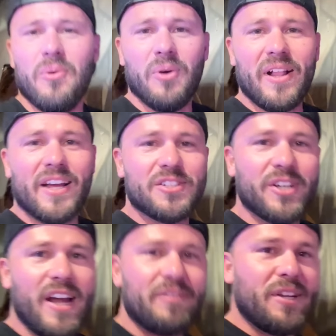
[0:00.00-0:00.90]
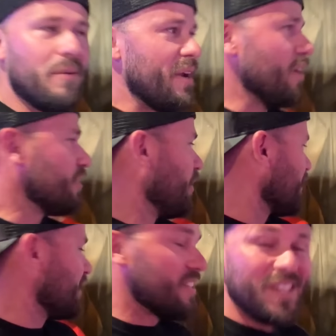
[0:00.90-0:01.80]
well, I guess you're gonna have to come to Arizona
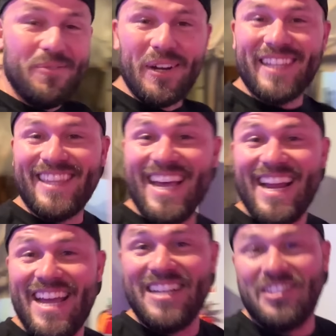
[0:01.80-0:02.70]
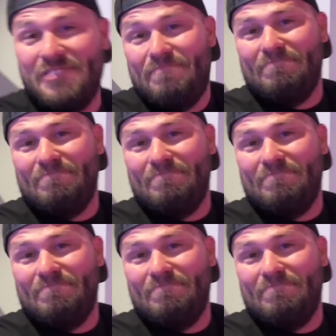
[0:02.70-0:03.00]
to see what the Thing is.